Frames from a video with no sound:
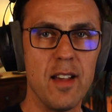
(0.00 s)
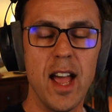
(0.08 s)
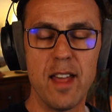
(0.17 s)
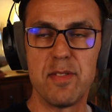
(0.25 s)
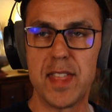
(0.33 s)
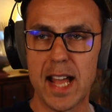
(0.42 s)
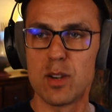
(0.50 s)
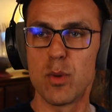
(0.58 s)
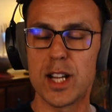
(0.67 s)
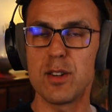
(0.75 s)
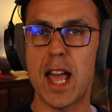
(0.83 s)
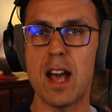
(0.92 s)
And then
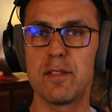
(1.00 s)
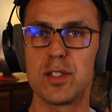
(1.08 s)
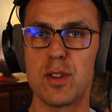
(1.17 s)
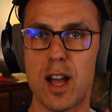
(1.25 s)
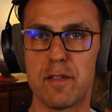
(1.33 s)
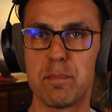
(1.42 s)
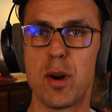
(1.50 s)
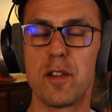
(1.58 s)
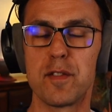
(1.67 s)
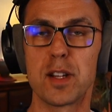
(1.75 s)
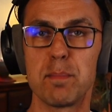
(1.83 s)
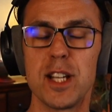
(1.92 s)
when you have it, you have
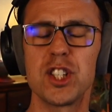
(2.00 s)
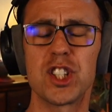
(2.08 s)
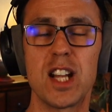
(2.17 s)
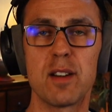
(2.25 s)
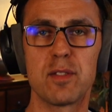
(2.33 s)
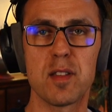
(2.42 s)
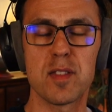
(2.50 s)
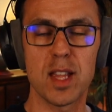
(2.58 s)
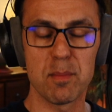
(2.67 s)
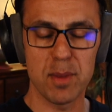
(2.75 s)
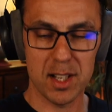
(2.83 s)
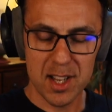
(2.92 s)
perfect pitch and
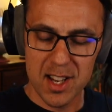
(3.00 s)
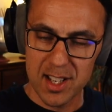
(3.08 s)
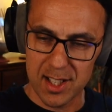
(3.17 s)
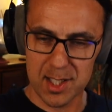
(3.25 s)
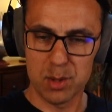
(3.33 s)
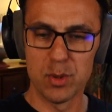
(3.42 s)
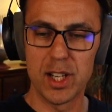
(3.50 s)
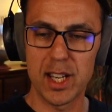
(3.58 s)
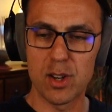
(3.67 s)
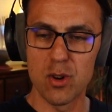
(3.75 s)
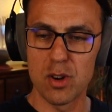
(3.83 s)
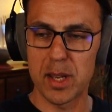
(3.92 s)
everything, but it's really
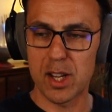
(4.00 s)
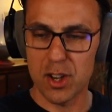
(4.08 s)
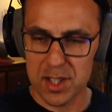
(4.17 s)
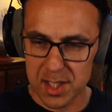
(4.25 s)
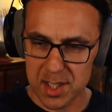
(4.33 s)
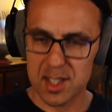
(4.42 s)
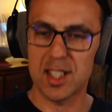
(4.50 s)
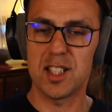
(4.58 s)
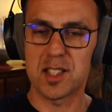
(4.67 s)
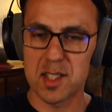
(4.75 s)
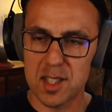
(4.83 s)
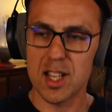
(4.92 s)
cool because it's
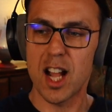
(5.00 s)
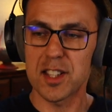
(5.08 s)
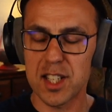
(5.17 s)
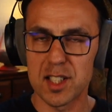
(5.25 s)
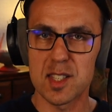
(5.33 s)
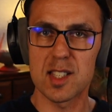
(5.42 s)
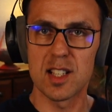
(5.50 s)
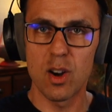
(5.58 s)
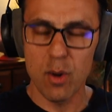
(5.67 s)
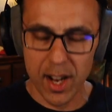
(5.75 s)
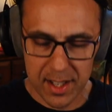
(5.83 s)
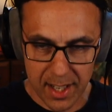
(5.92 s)
starting
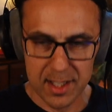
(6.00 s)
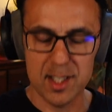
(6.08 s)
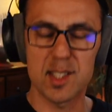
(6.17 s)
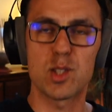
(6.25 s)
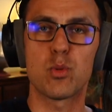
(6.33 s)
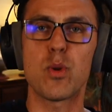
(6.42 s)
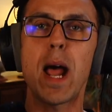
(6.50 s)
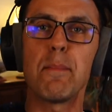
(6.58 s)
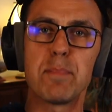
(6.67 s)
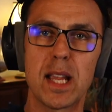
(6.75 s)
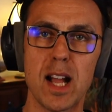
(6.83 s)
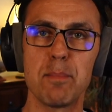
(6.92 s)
slow and it's
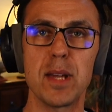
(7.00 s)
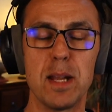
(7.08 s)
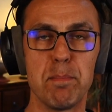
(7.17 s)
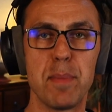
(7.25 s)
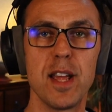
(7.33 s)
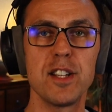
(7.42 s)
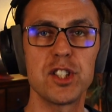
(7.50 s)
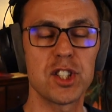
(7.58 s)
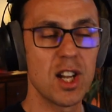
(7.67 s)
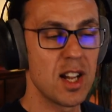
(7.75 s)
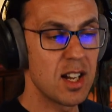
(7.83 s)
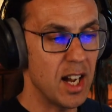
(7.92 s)
ramping up in pitch,
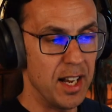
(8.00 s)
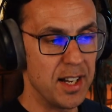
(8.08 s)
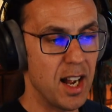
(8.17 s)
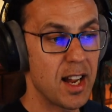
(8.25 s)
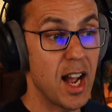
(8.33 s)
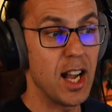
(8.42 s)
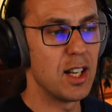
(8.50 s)
and I